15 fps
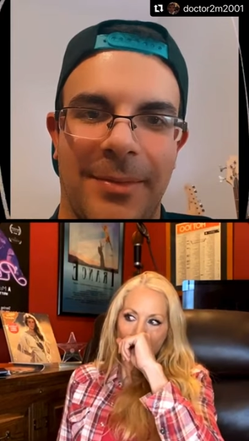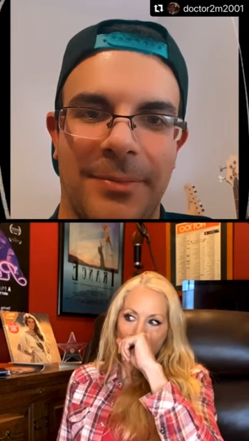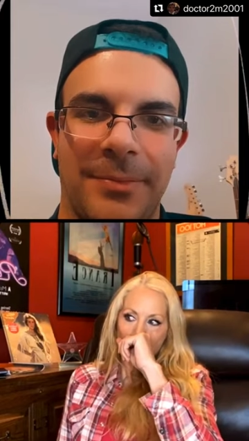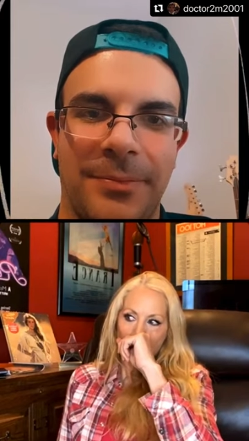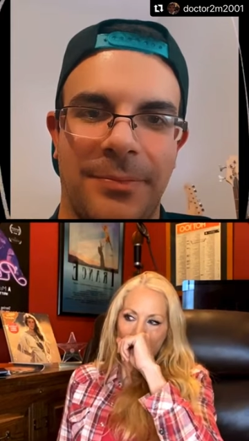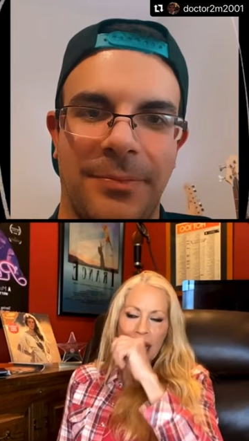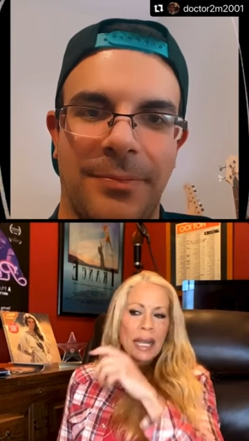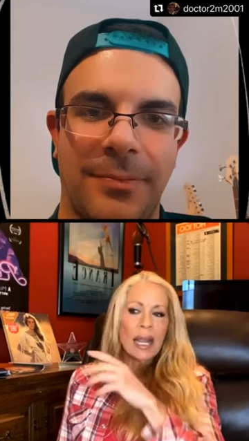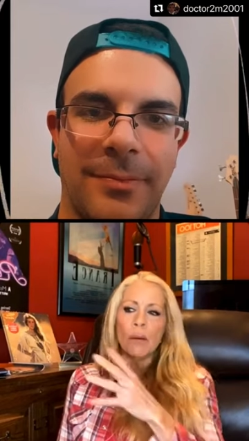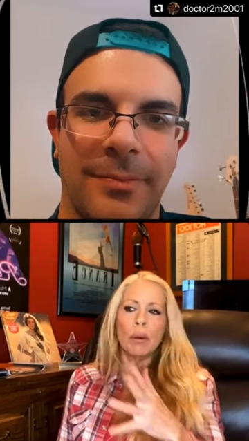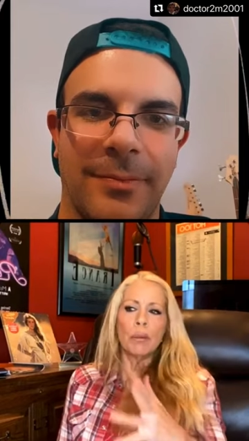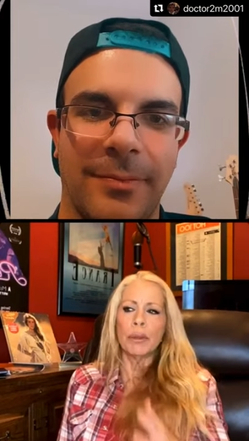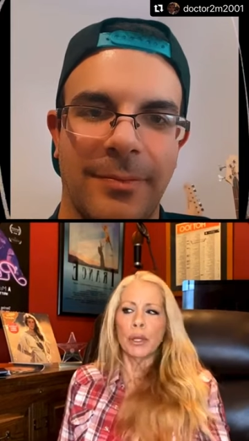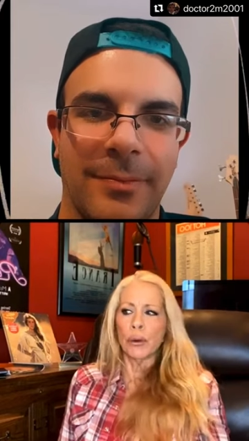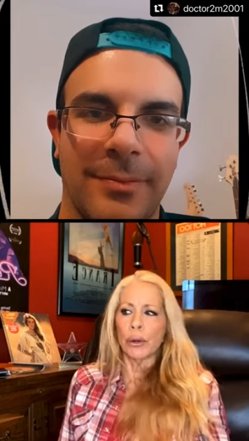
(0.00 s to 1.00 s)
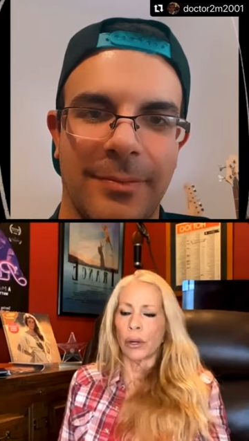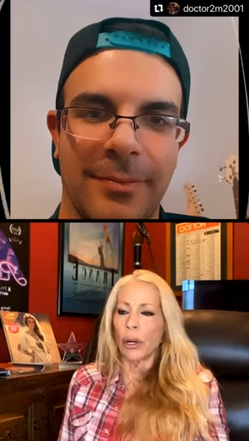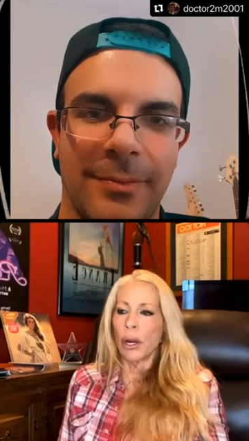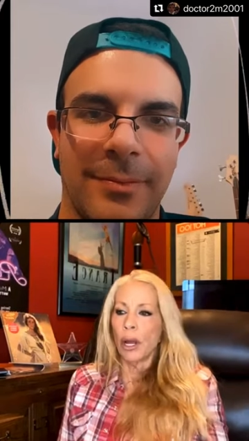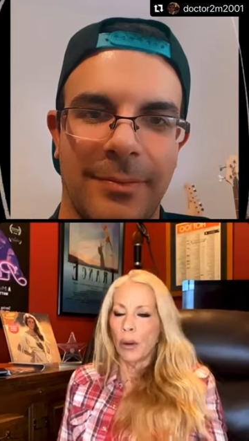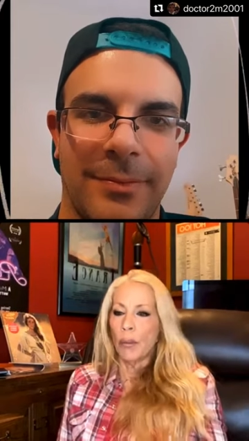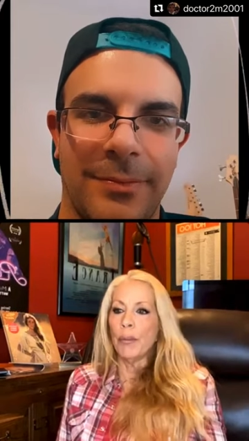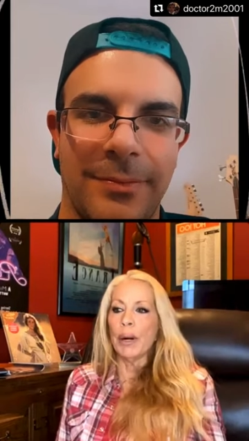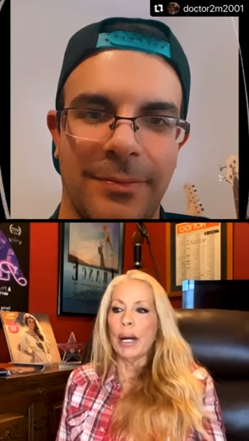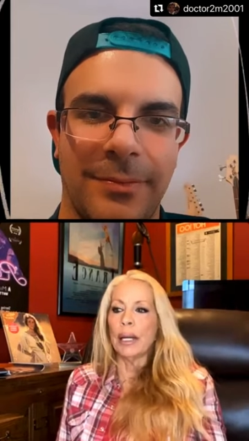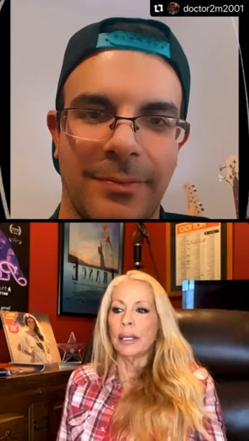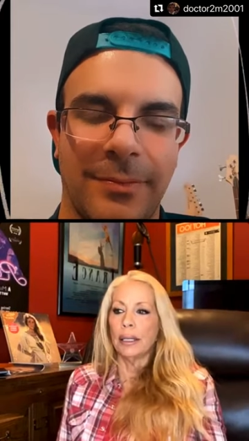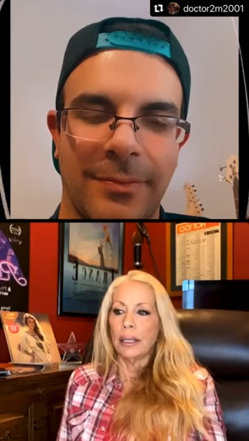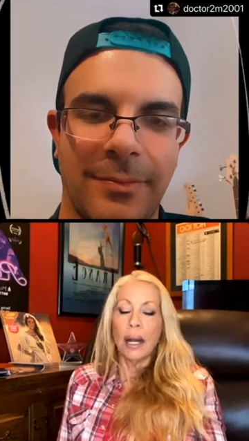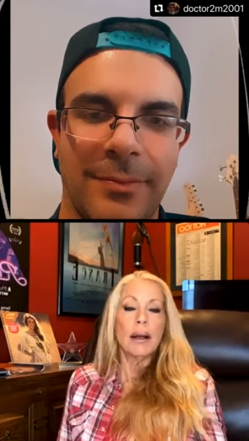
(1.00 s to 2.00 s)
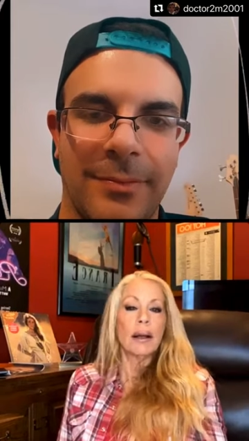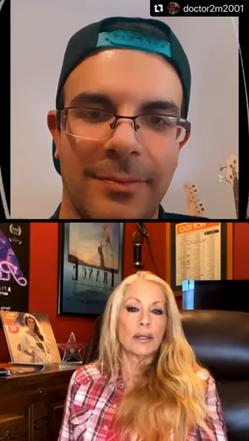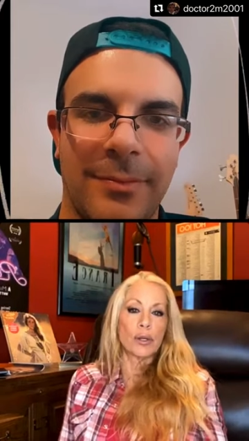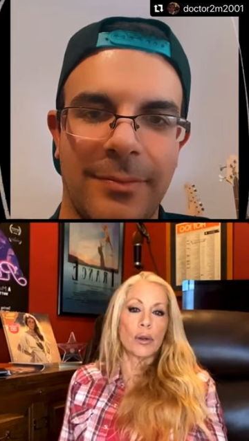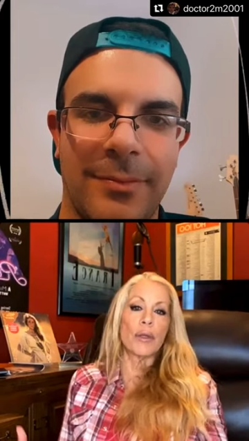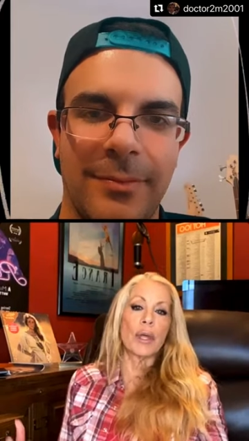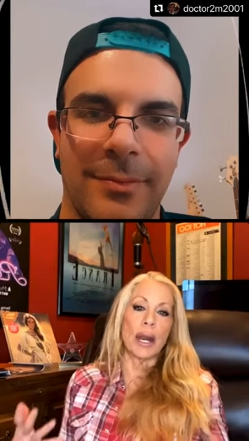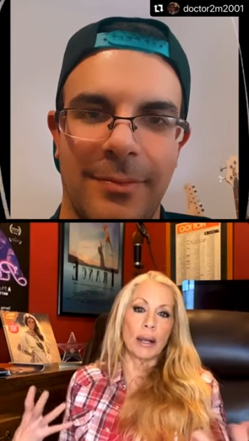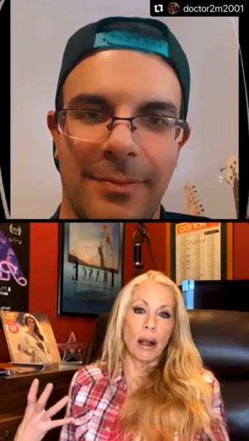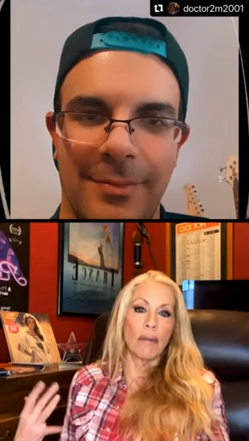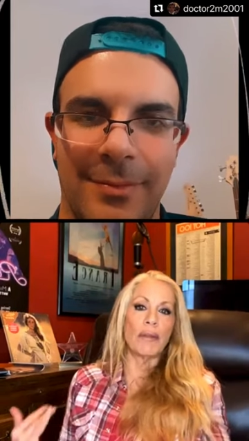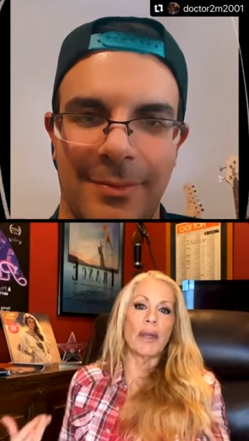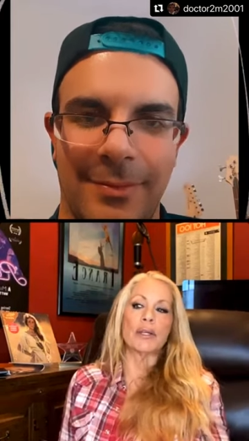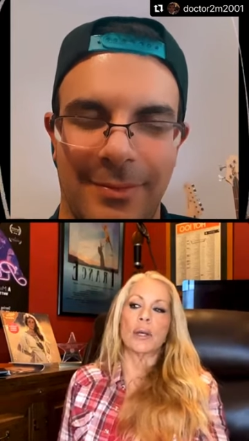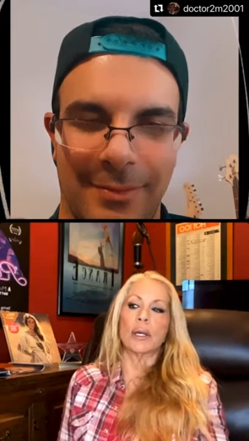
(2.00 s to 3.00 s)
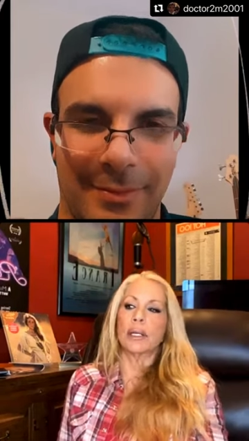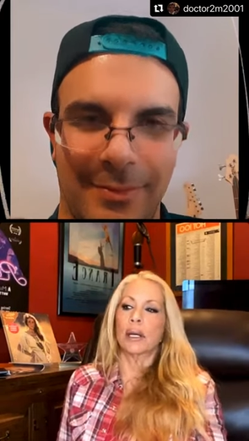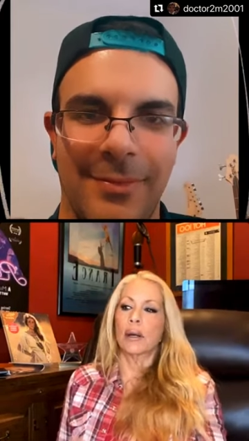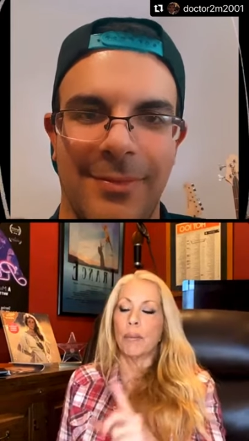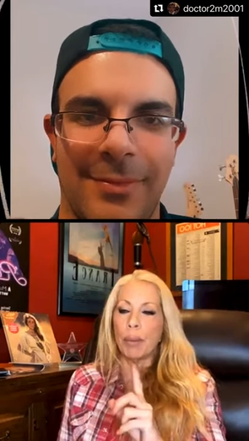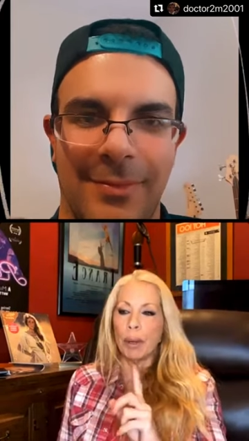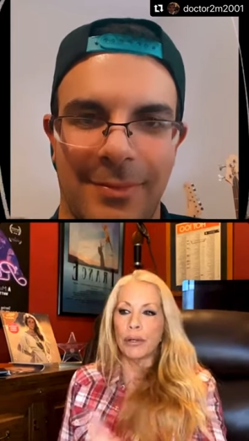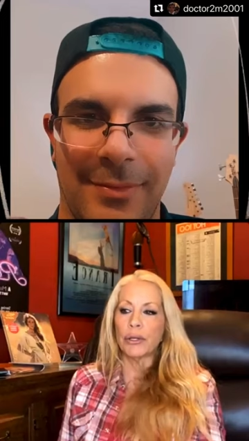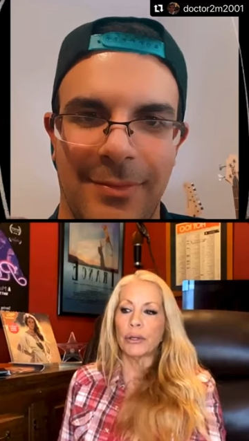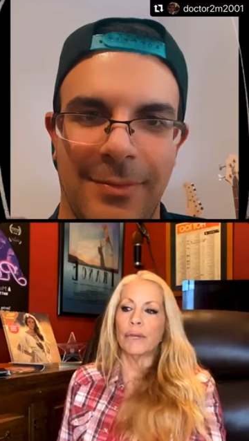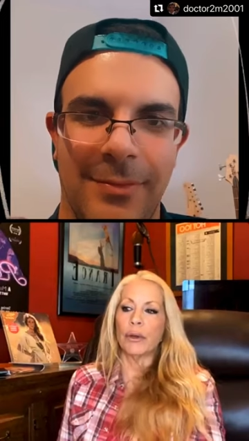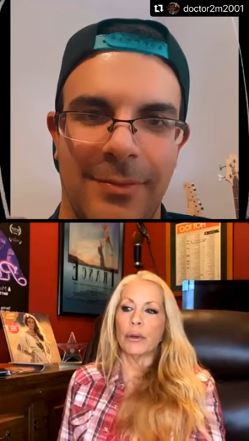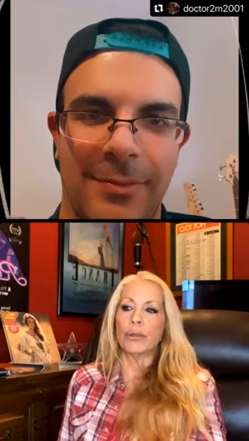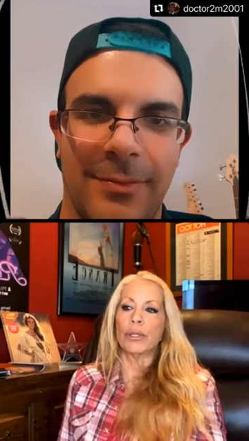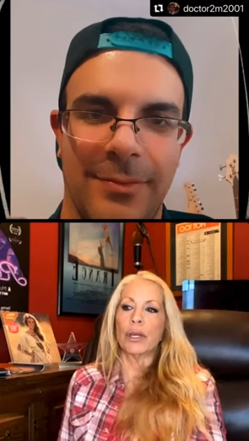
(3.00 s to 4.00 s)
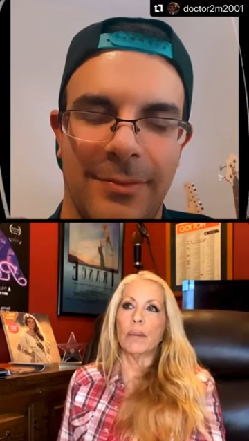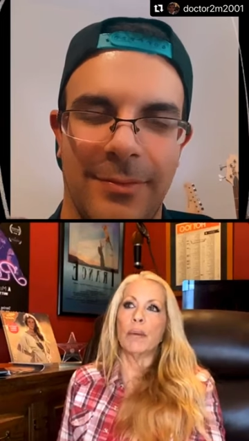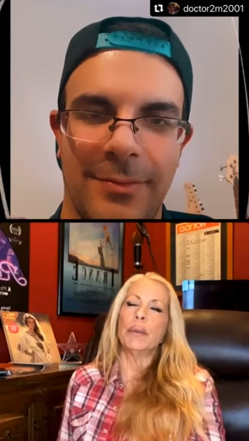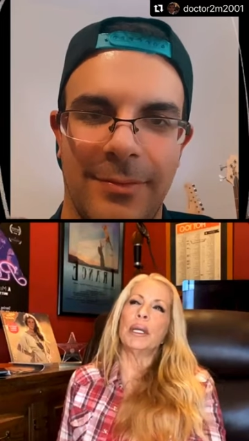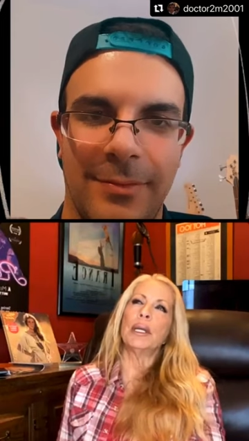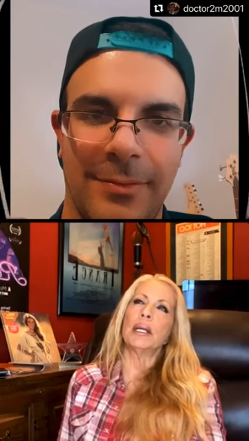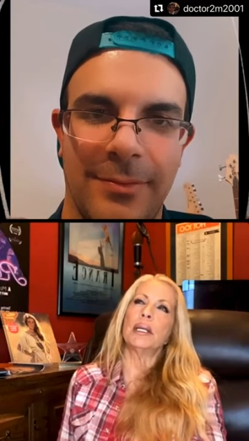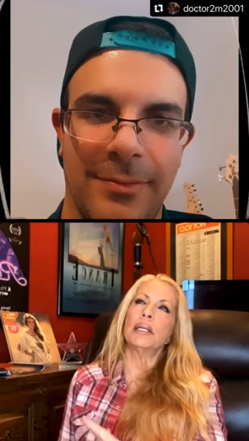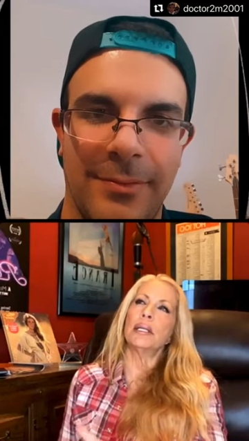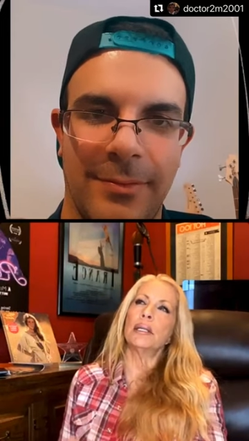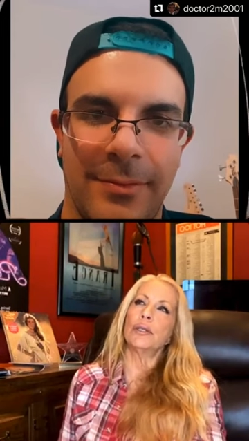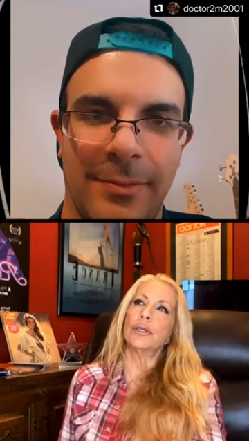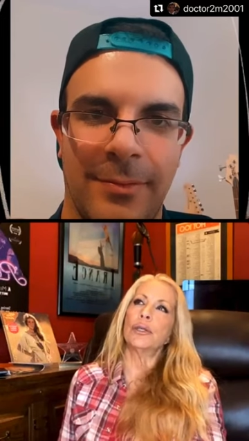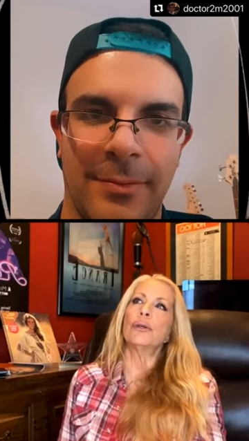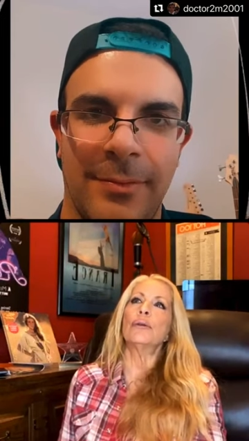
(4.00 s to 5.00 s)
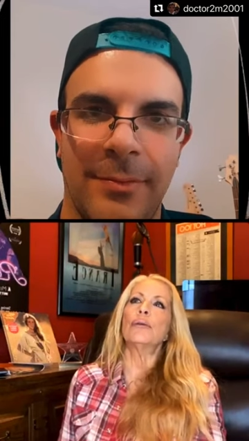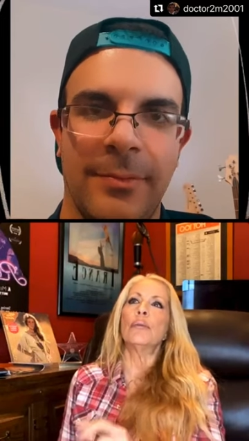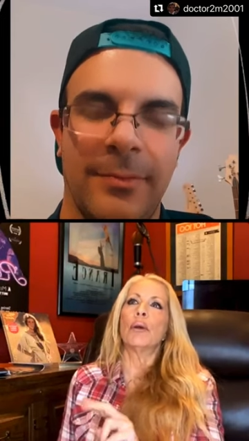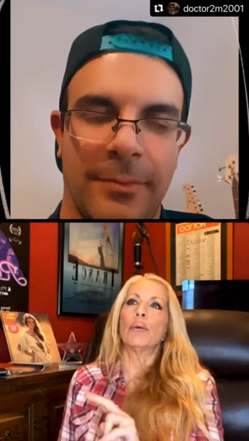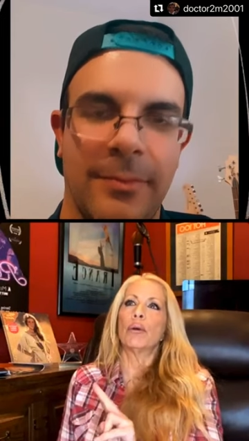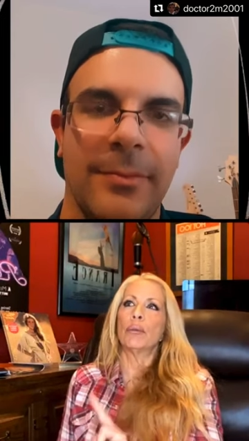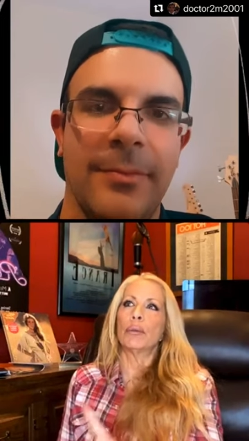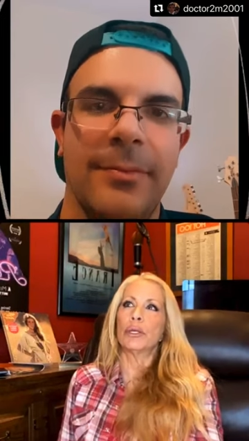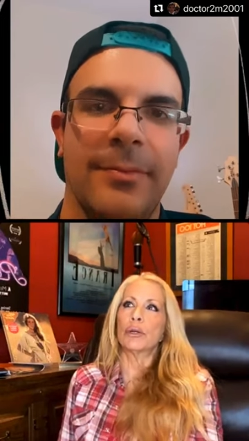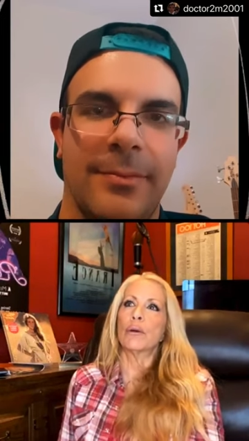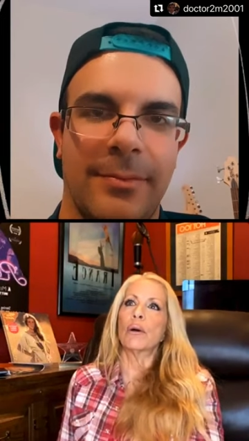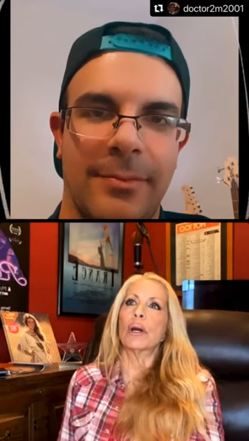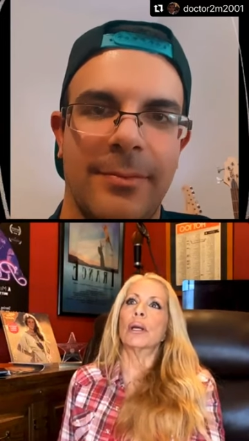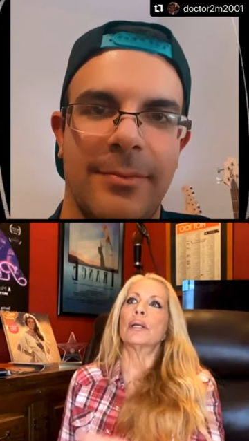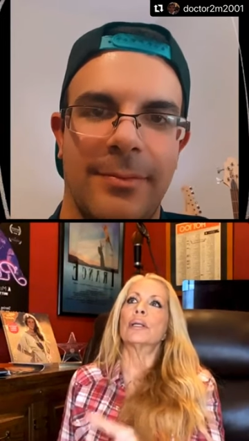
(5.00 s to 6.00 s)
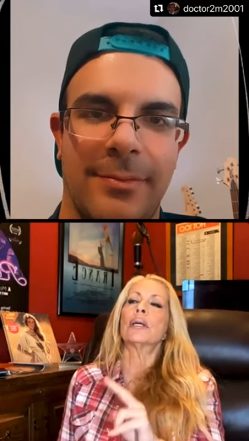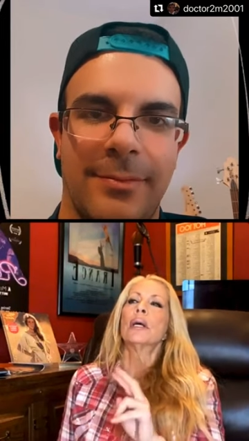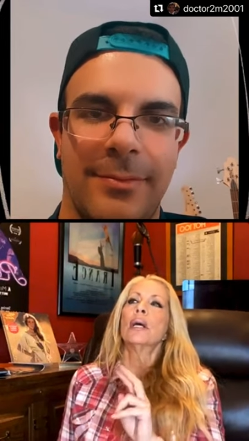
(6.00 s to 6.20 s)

Speaker 1: I can't remember the order, but yeah. So then I got that. So I did a bunch of those type of mid 90s too, Roman Scorned.